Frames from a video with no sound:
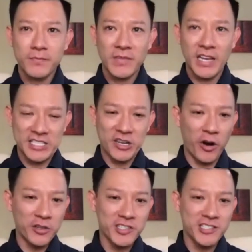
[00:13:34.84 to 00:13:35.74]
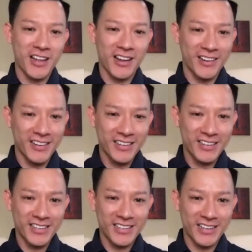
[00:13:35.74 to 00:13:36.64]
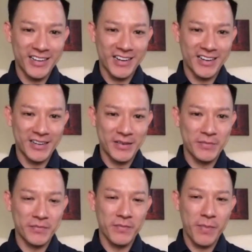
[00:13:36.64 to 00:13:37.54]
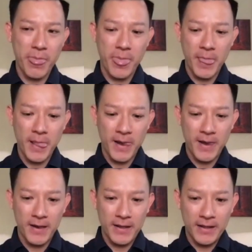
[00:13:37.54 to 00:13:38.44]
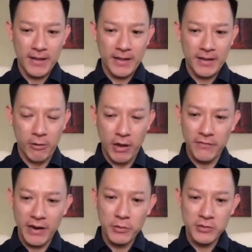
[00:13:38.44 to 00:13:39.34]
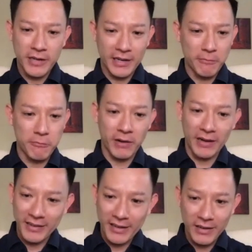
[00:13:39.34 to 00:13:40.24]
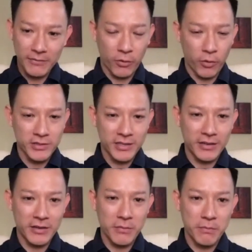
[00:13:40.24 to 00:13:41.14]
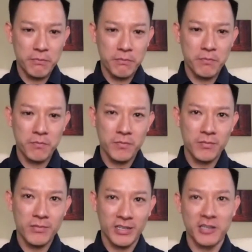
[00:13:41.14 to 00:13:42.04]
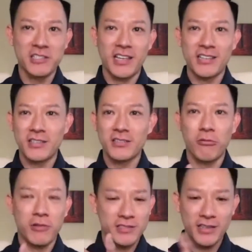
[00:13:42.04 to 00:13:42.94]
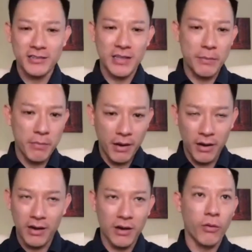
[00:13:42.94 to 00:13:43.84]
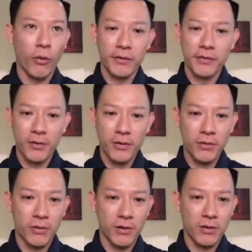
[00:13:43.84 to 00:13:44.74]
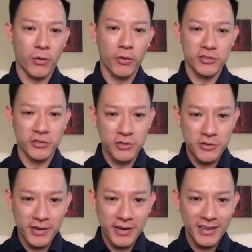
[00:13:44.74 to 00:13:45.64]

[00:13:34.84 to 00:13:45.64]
it's hard to say. Okay. Um, you know, if I were to kind of rank it, of course, like the consensus always says that uh, ortho or oral surgery